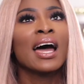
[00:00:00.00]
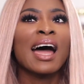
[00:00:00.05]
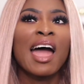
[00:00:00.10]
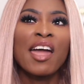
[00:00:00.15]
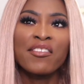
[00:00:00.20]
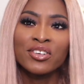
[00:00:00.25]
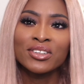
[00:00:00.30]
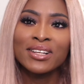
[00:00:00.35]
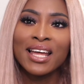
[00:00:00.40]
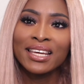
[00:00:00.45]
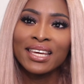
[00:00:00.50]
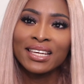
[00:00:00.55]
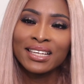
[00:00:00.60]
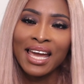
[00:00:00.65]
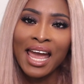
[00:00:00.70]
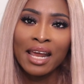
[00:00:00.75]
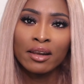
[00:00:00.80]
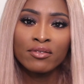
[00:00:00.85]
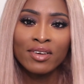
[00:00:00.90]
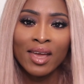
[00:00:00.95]
I feel like it
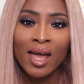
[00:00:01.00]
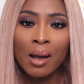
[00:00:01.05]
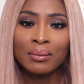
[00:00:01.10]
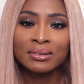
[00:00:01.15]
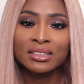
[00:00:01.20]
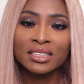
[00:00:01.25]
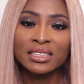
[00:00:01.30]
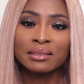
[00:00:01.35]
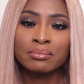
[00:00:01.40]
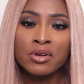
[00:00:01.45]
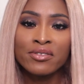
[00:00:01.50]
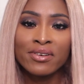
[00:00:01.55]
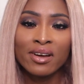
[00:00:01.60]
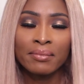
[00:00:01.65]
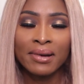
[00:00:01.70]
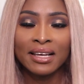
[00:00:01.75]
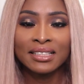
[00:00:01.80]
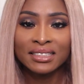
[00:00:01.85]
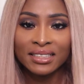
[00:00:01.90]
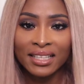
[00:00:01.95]
kind of helped to smooth
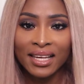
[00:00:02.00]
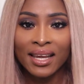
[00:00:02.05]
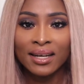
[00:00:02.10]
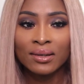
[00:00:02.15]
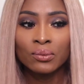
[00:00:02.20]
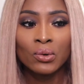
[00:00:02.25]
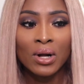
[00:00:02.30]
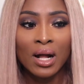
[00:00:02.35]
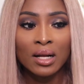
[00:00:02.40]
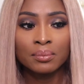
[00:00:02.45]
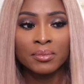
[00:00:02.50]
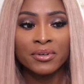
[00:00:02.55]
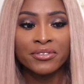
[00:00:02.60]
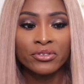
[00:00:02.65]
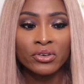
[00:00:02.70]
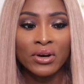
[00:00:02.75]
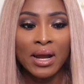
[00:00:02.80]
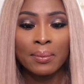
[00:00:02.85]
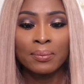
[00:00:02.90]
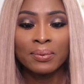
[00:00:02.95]
out my skin while
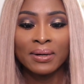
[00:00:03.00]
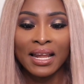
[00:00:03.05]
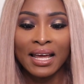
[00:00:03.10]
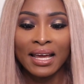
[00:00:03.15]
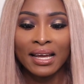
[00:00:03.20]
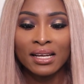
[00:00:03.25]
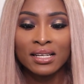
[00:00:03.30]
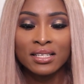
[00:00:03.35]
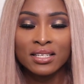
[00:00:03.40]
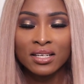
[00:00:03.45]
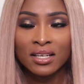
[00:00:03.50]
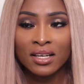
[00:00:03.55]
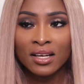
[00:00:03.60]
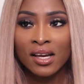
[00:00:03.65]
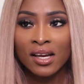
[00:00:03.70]
before I applied.